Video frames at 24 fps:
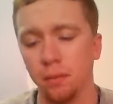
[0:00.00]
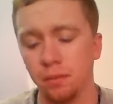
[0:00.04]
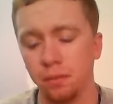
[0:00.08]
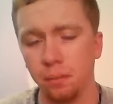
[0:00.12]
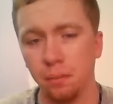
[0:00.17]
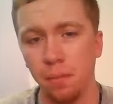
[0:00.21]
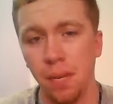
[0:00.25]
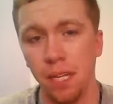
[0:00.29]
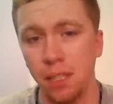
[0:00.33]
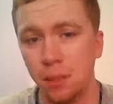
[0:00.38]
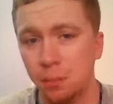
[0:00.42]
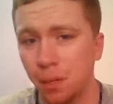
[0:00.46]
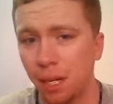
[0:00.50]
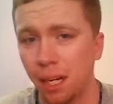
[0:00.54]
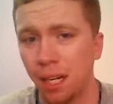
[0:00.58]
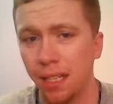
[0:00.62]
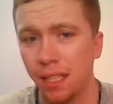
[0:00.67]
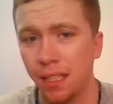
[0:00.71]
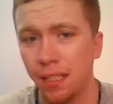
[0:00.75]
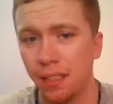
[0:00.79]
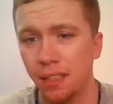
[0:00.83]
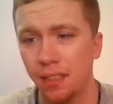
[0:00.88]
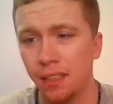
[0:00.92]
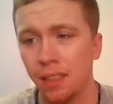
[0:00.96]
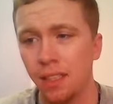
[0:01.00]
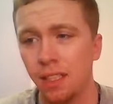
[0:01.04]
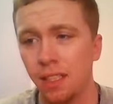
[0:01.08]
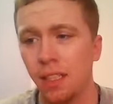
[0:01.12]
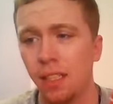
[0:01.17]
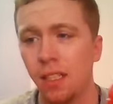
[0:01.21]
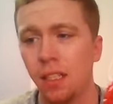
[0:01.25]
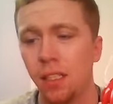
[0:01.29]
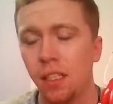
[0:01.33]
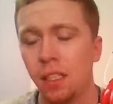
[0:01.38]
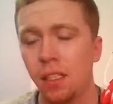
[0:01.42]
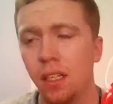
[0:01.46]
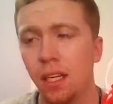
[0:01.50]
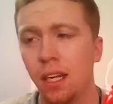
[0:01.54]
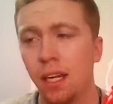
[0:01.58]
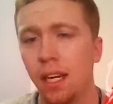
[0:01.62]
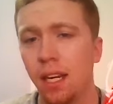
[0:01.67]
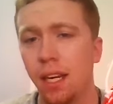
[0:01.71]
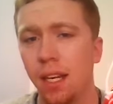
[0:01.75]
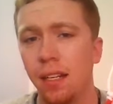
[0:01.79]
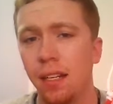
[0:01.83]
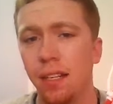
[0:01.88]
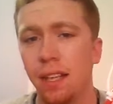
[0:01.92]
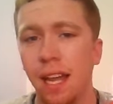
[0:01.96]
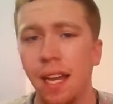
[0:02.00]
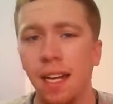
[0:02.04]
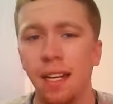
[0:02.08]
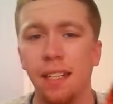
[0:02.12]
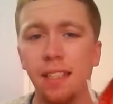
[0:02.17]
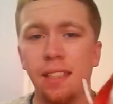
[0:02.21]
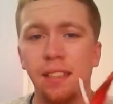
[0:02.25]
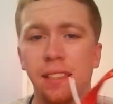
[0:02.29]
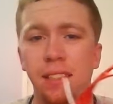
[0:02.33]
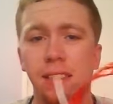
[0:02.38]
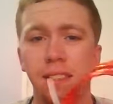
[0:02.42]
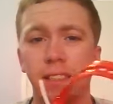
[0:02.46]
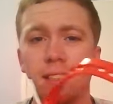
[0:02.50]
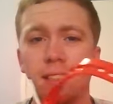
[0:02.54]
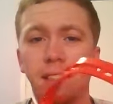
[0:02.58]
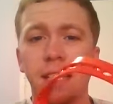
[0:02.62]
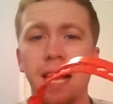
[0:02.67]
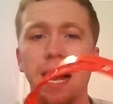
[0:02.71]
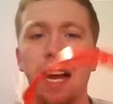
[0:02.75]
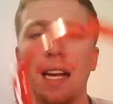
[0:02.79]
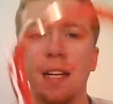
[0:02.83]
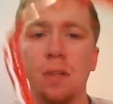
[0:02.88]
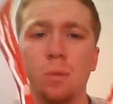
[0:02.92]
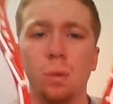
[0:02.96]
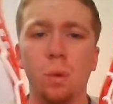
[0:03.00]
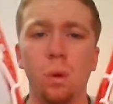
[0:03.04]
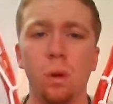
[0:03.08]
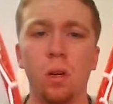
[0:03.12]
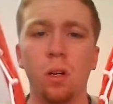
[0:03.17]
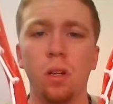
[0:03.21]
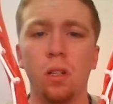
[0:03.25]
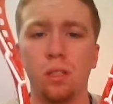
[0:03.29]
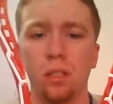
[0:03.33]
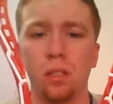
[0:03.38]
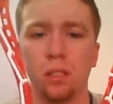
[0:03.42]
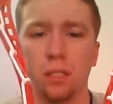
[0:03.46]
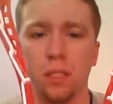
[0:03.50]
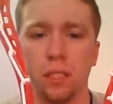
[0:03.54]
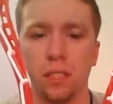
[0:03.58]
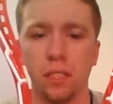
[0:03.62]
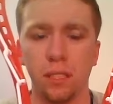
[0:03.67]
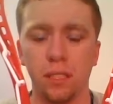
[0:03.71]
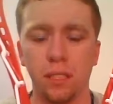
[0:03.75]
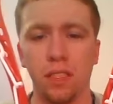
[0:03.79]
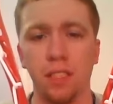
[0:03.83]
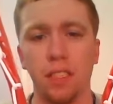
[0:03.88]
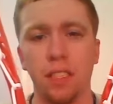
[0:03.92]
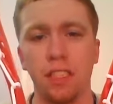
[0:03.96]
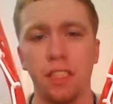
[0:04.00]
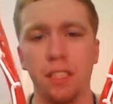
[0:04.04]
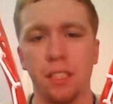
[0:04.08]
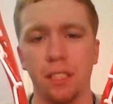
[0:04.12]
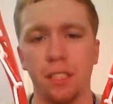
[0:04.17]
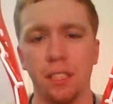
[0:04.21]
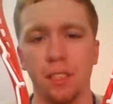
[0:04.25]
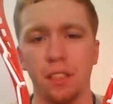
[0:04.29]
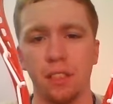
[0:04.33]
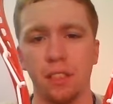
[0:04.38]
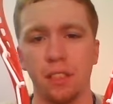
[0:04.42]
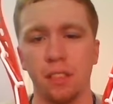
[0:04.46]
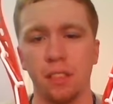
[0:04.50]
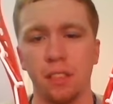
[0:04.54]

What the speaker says: mesh pockets, and that is sidewall installation.